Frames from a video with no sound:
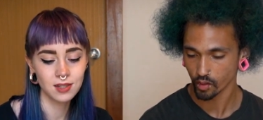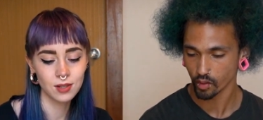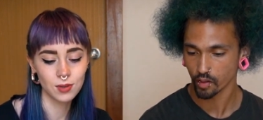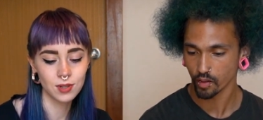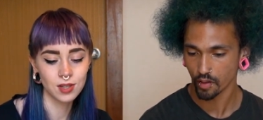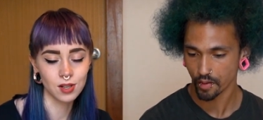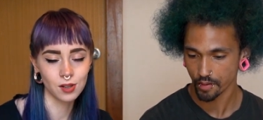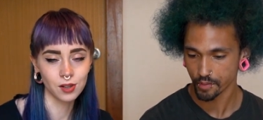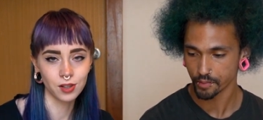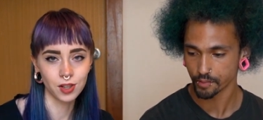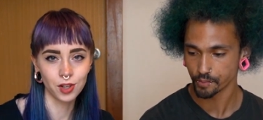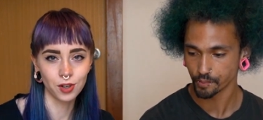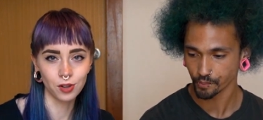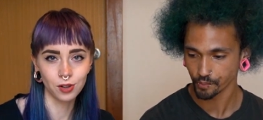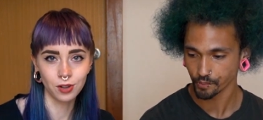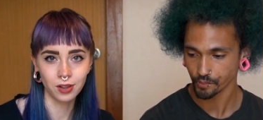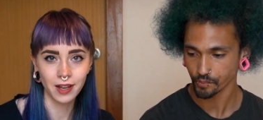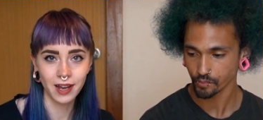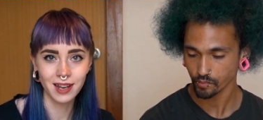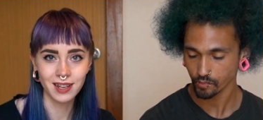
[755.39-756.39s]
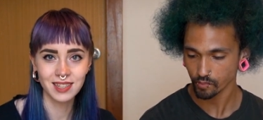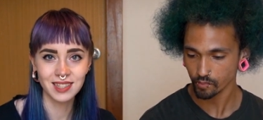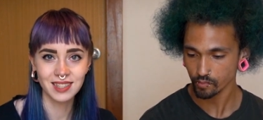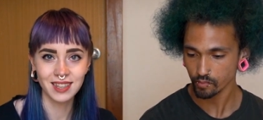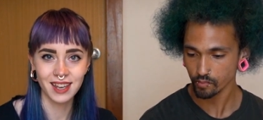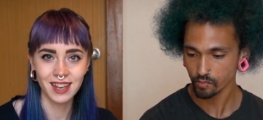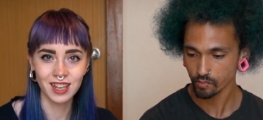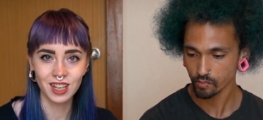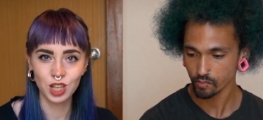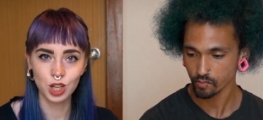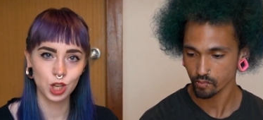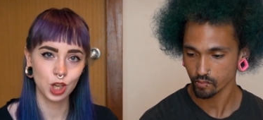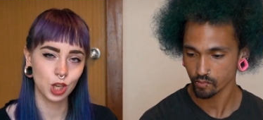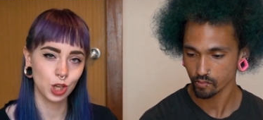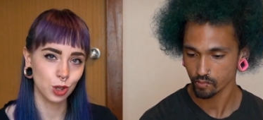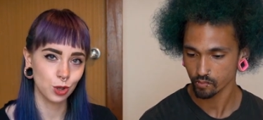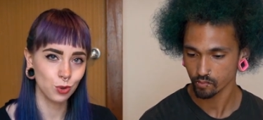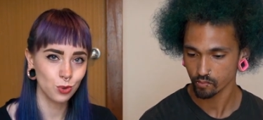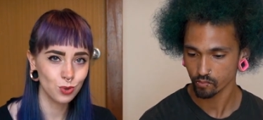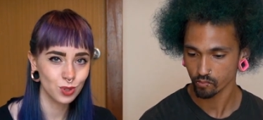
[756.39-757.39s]
Speaker 1: so it's a little less like
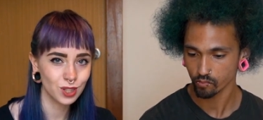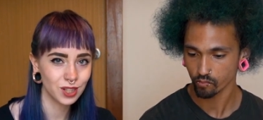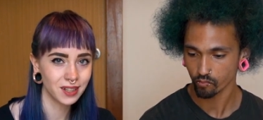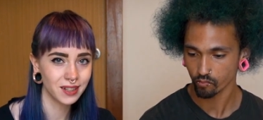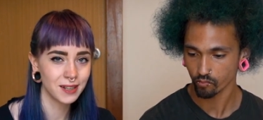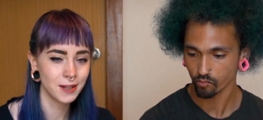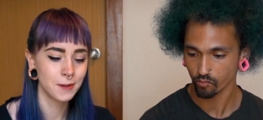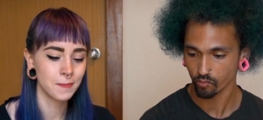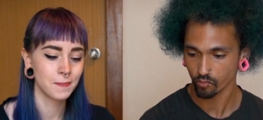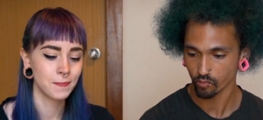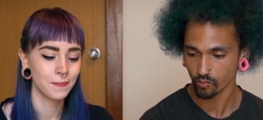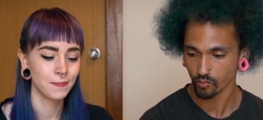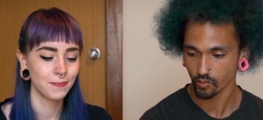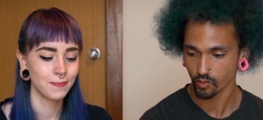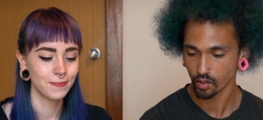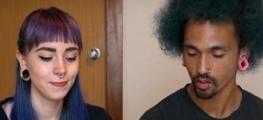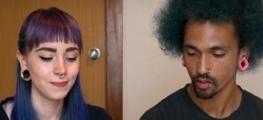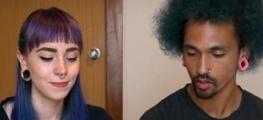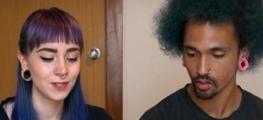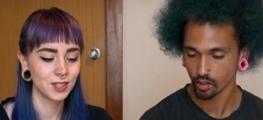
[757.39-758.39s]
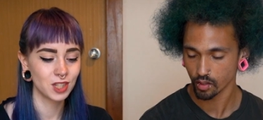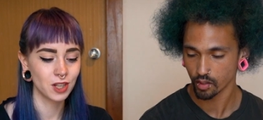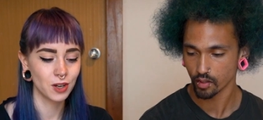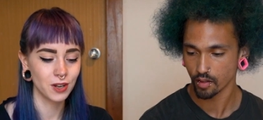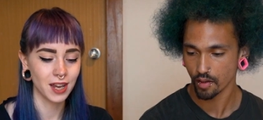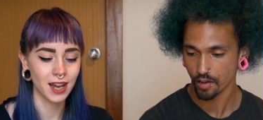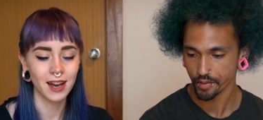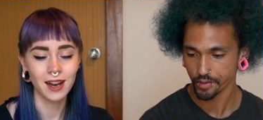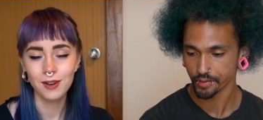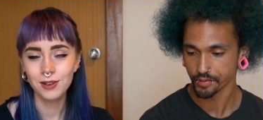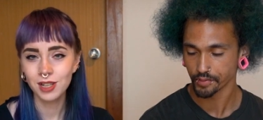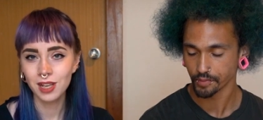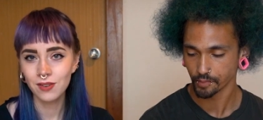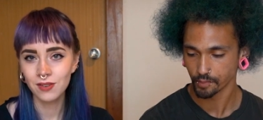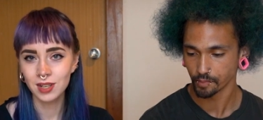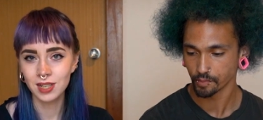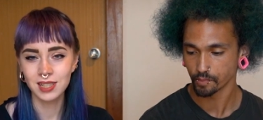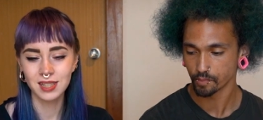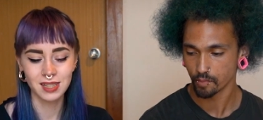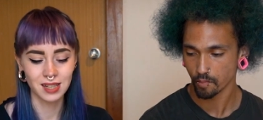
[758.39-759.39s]
cute. So yeah, I would give
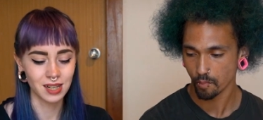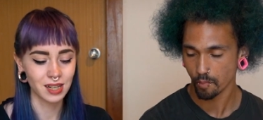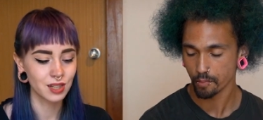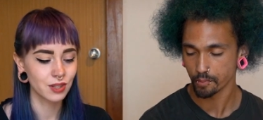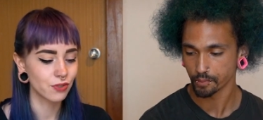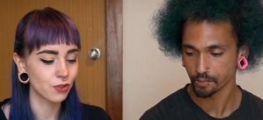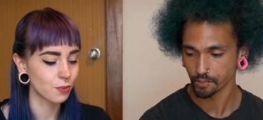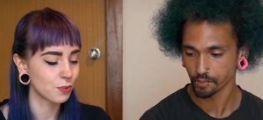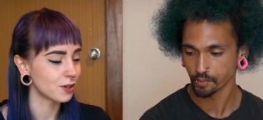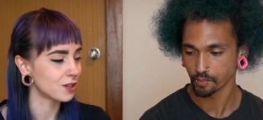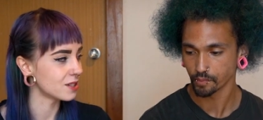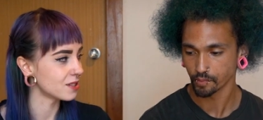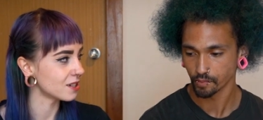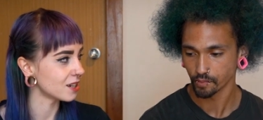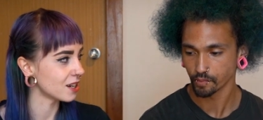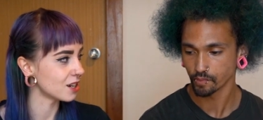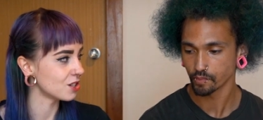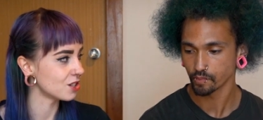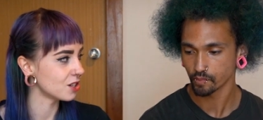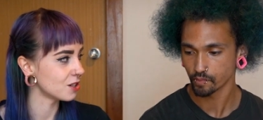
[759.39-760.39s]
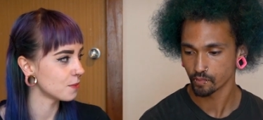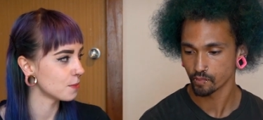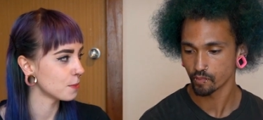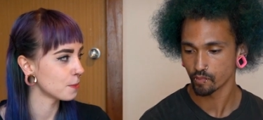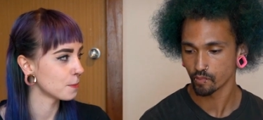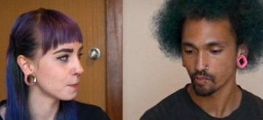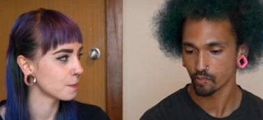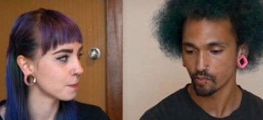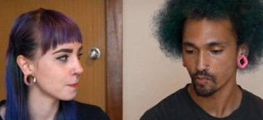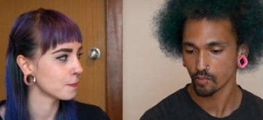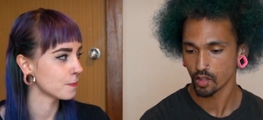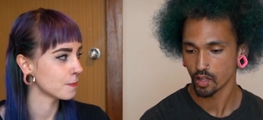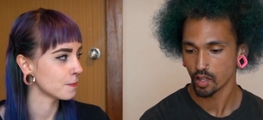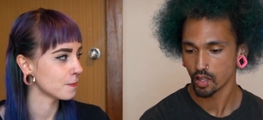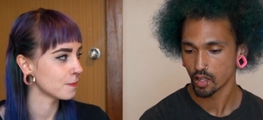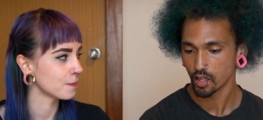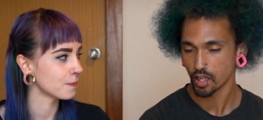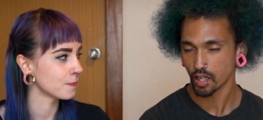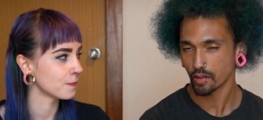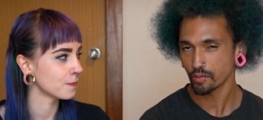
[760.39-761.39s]
it a six for presentation.
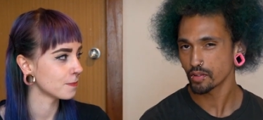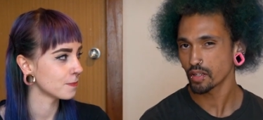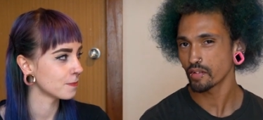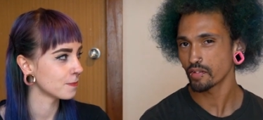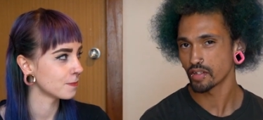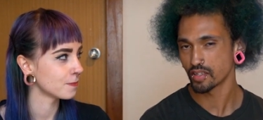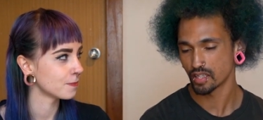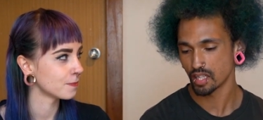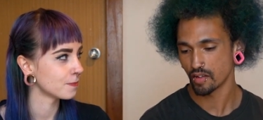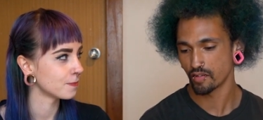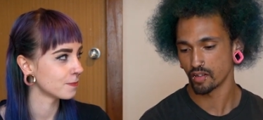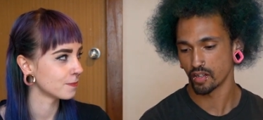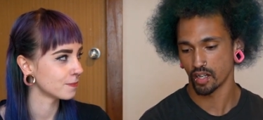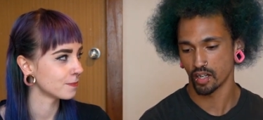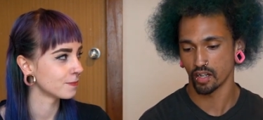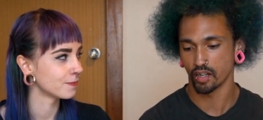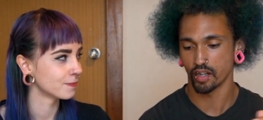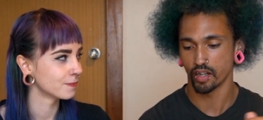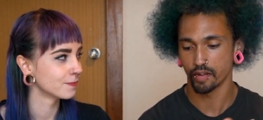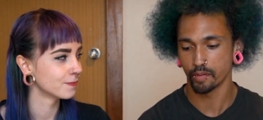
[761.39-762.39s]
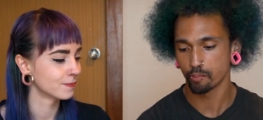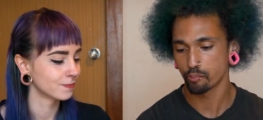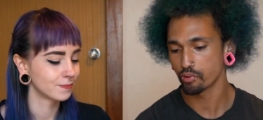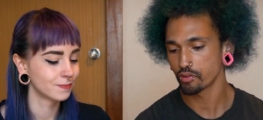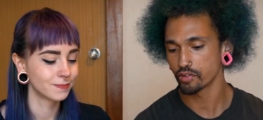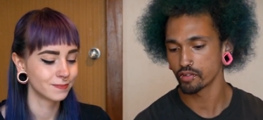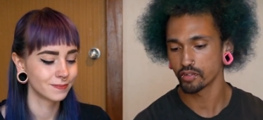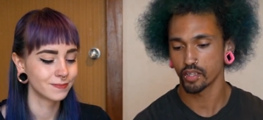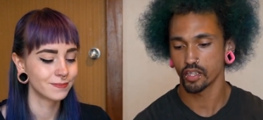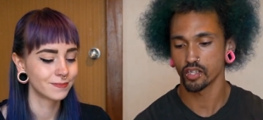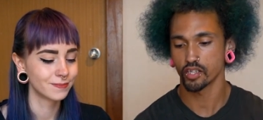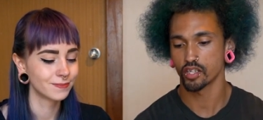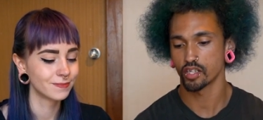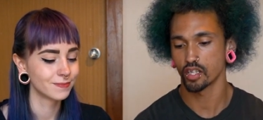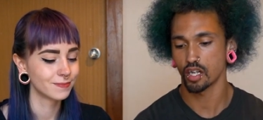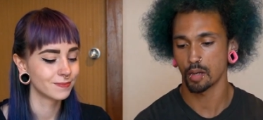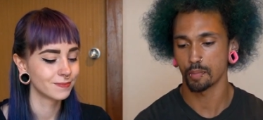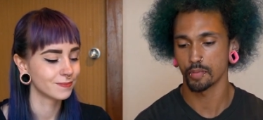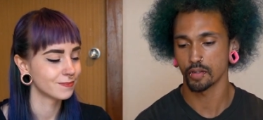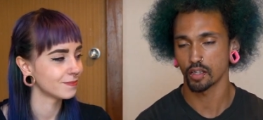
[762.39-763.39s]
Speaker 2: I would give it a seven, and in
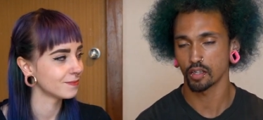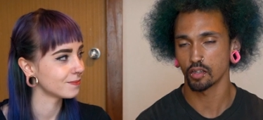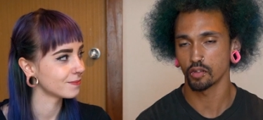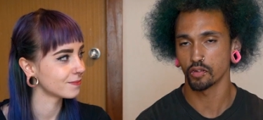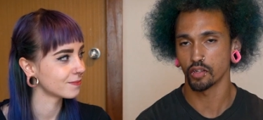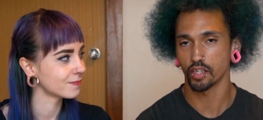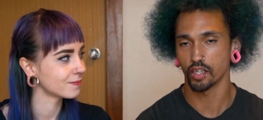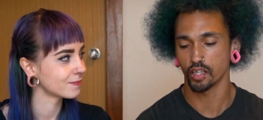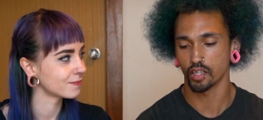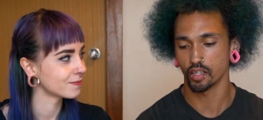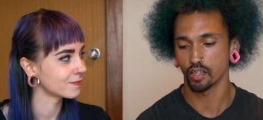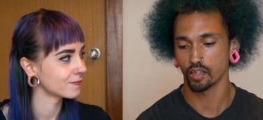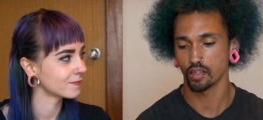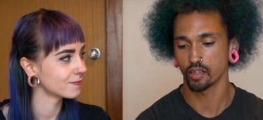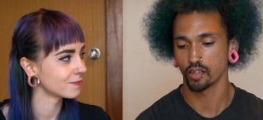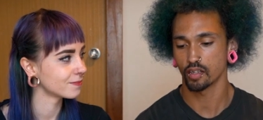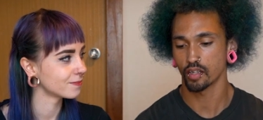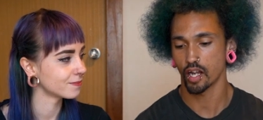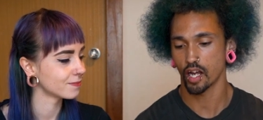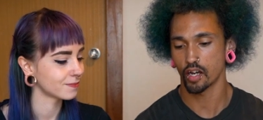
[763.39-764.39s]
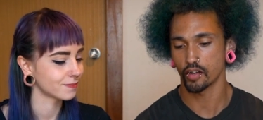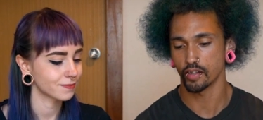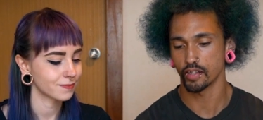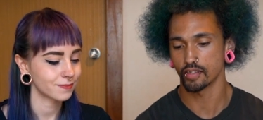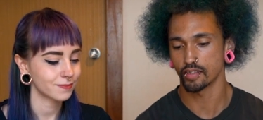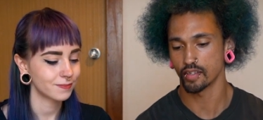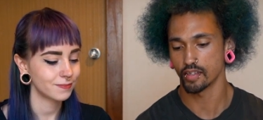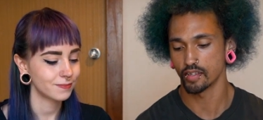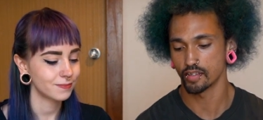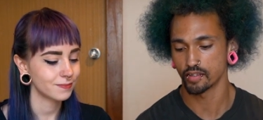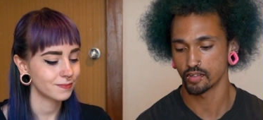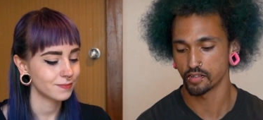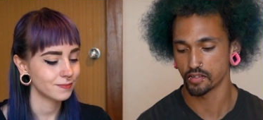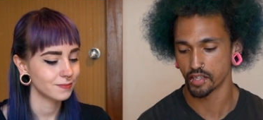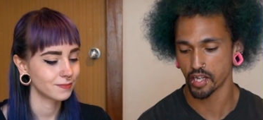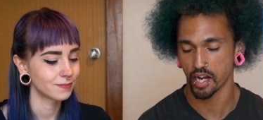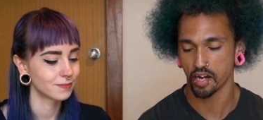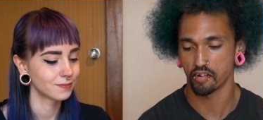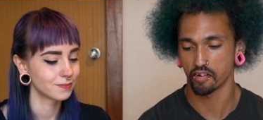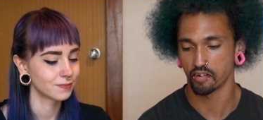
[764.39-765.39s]
presentation I'm including how easy it is to
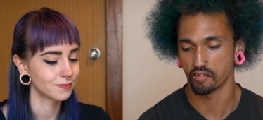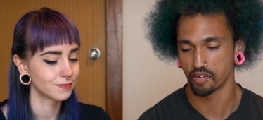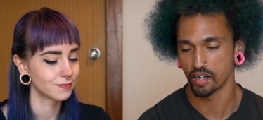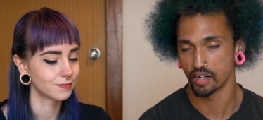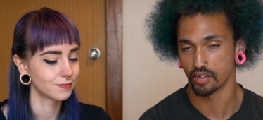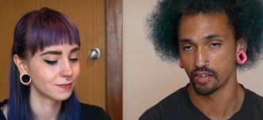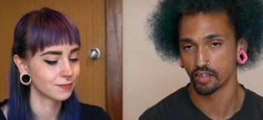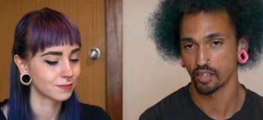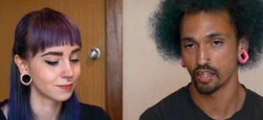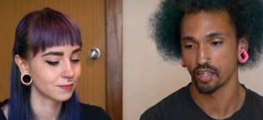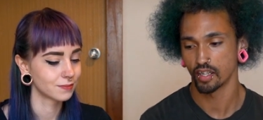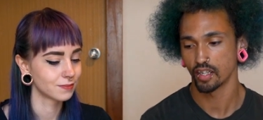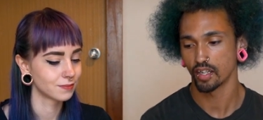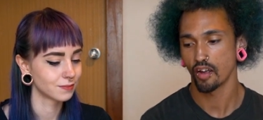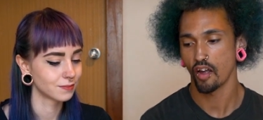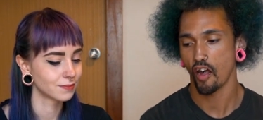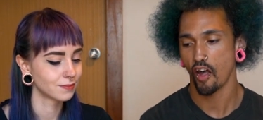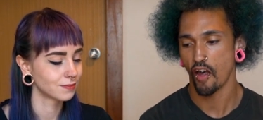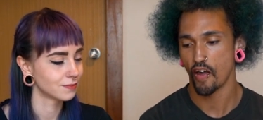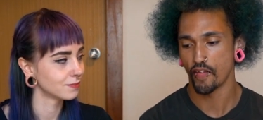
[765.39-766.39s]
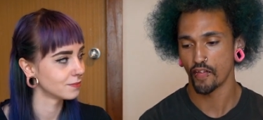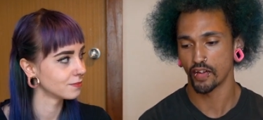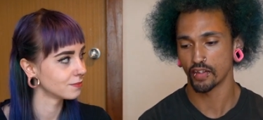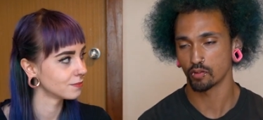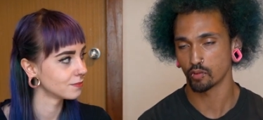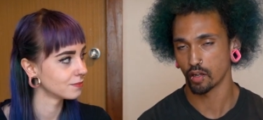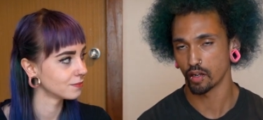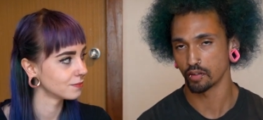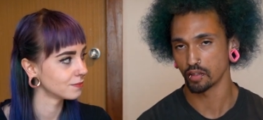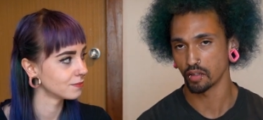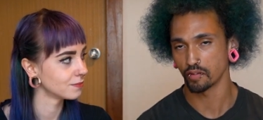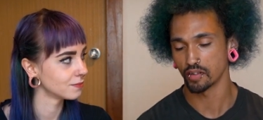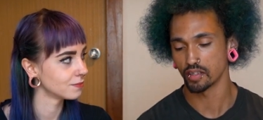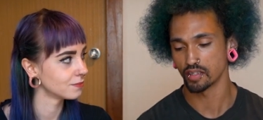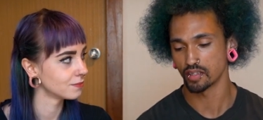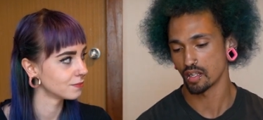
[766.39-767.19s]
carry around. And that's why I would give it a